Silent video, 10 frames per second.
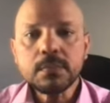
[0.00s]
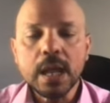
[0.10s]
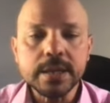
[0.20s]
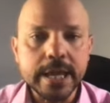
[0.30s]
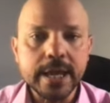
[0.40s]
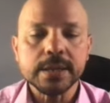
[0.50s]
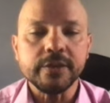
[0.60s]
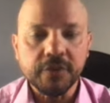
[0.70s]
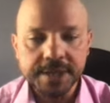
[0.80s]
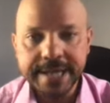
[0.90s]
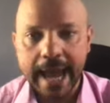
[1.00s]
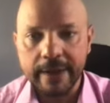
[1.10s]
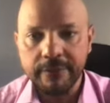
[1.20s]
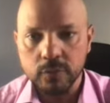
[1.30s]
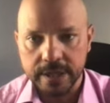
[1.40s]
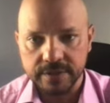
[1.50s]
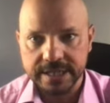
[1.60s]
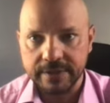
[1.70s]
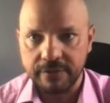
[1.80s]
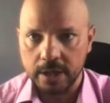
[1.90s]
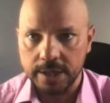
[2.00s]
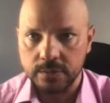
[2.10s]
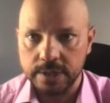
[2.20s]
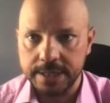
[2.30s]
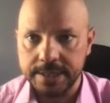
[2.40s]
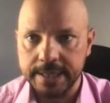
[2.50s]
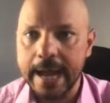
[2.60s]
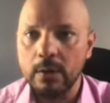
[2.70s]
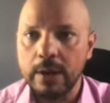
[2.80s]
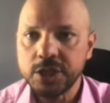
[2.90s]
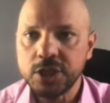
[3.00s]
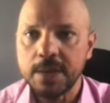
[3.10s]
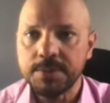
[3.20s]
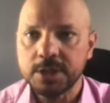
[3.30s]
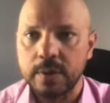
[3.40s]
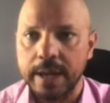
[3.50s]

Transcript: the first half will give us a fairly good idea. Now let's jump straight